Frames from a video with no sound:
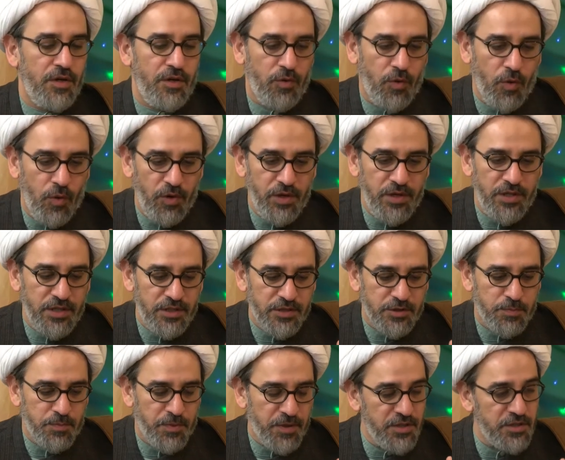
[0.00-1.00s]
Hold these
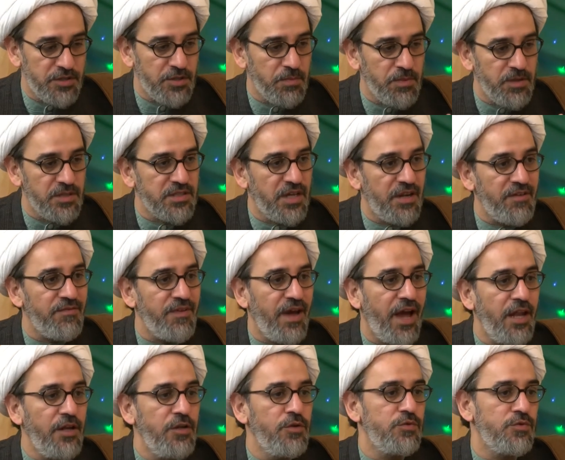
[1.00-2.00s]
principles and
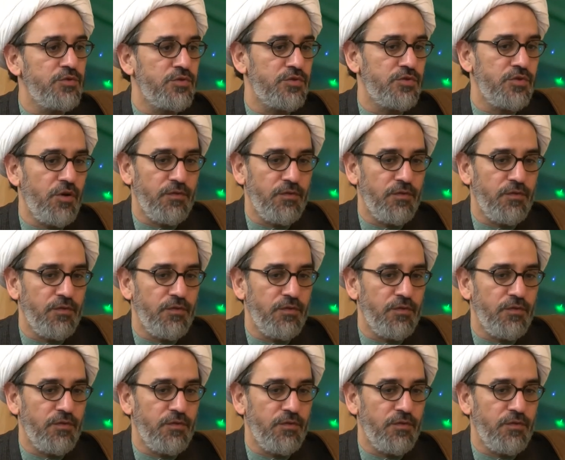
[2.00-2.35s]
values